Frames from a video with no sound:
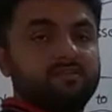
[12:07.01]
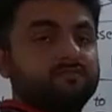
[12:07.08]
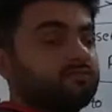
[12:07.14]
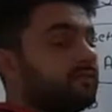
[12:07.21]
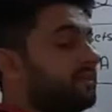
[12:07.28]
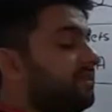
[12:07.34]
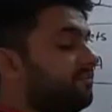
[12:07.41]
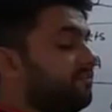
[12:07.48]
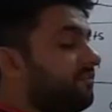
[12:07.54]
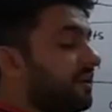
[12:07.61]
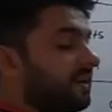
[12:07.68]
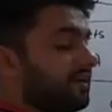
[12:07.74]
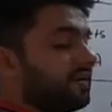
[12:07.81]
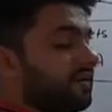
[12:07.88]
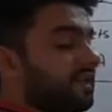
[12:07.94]
So if you
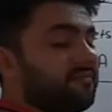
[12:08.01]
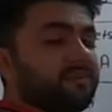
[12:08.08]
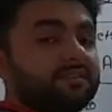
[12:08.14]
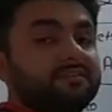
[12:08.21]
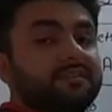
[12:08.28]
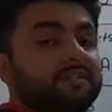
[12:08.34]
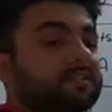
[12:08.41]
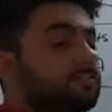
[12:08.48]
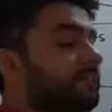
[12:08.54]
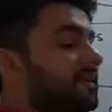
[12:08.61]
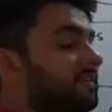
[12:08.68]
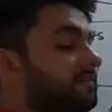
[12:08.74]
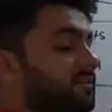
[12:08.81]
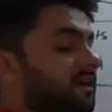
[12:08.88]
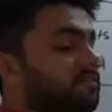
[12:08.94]
are having this
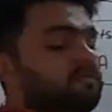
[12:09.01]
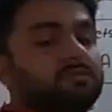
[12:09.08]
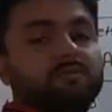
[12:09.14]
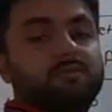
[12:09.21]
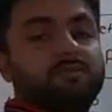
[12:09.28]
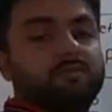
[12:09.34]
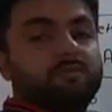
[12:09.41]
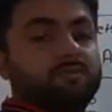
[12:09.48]
page now,